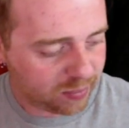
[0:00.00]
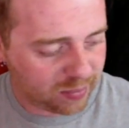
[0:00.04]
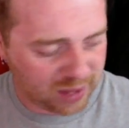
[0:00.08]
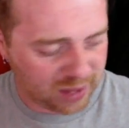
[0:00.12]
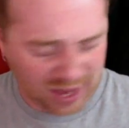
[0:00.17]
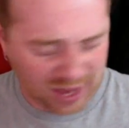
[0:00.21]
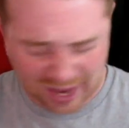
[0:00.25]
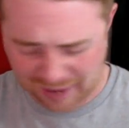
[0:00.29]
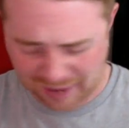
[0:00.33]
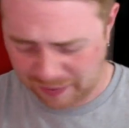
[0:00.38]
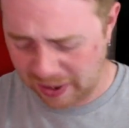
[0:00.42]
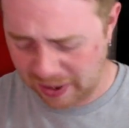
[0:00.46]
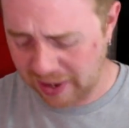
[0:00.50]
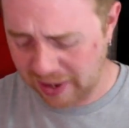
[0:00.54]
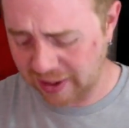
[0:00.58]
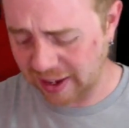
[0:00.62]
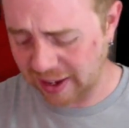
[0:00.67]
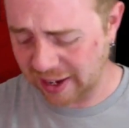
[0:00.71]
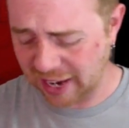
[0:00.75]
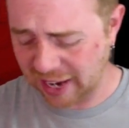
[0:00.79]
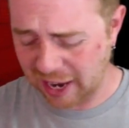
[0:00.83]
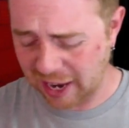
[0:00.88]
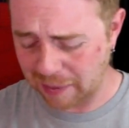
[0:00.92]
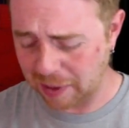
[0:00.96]
And finally,
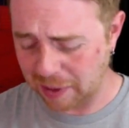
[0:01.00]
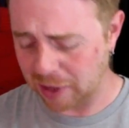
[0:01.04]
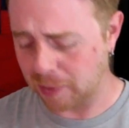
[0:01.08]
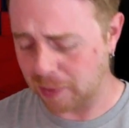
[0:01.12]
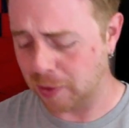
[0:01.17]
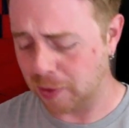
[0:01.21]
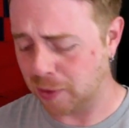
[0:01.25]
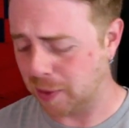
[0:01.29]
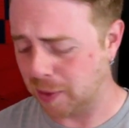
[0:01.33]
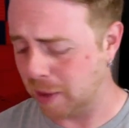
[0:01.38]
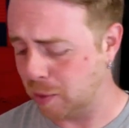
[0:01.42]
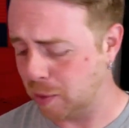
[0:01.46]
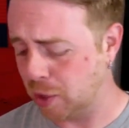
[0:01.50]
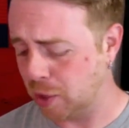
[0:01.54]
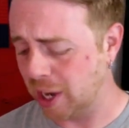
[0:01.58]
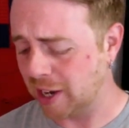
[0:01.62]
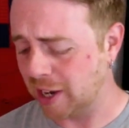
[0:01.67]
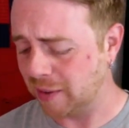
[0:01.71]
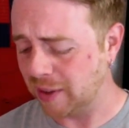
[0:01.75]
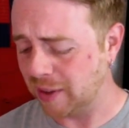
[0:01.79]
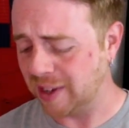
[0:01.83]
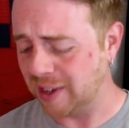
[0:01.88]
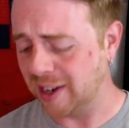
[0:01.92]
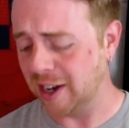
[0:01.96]
a game that is supposed to be
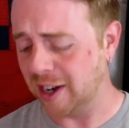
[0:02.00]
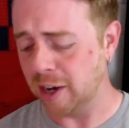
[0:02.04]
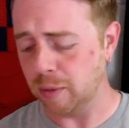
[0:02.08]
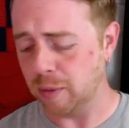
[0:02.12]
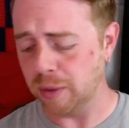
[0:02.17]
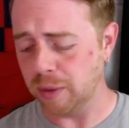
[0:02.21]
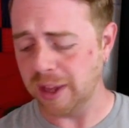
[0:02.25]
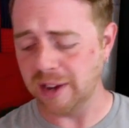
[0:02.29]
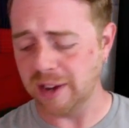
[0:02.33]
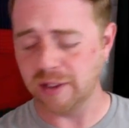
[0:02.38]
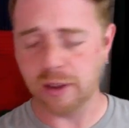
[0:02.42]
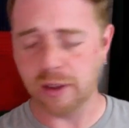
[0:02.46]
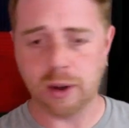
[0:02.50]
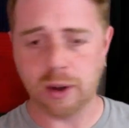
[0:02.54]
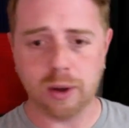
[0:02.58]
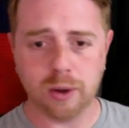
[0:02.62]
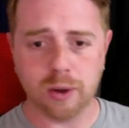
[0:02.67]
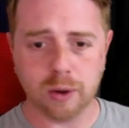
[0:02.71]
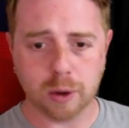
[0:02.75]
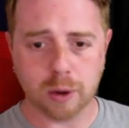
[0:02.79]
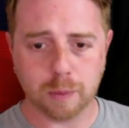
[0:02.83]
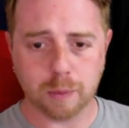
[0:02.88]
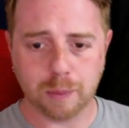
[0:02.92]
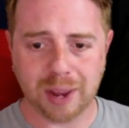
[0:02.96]
objectively terrible, and that is the
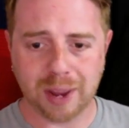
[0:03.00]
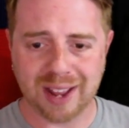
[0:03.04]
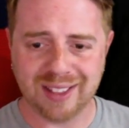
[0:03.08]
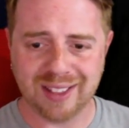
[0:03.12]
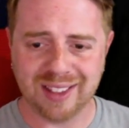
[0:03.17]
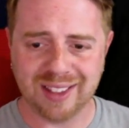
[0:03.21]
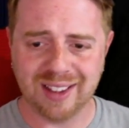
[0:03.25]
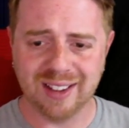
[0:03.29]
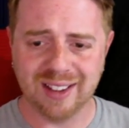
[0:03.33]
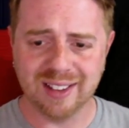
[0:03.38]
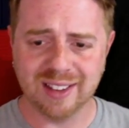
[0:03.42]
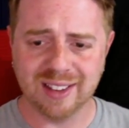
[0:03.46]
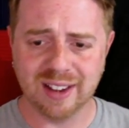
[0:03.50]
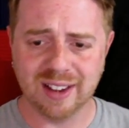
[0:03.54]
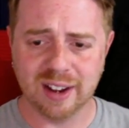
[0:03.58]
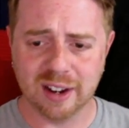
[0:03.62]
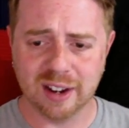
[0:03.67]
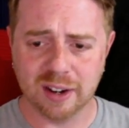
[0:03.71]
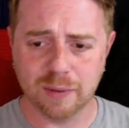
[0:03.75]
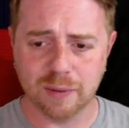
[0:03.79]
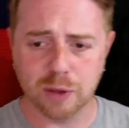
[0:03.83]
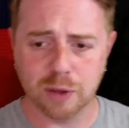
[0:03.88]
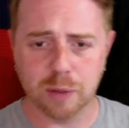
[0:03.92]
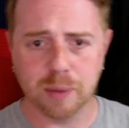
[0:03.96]
Hulk Pantheon
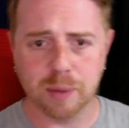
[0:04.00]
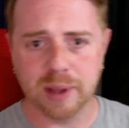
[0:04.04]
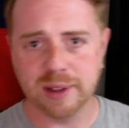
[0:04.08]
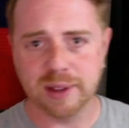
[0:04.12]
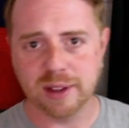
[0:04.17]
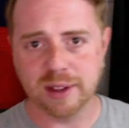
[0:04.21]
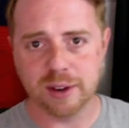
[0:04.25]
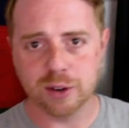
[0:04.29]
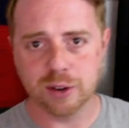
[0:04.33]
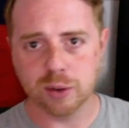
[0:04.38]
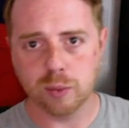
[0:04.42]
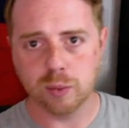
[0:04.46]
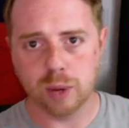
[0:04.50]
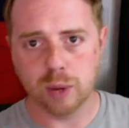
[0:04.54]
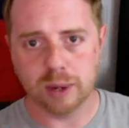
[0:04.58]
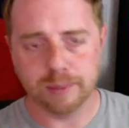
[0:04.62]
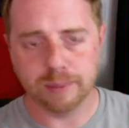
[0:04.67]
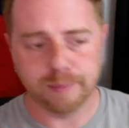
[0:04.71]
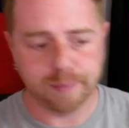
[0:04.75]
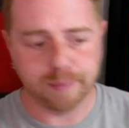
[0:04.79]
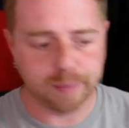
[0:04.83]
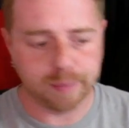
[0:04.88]
Saga for the PlayStation 1.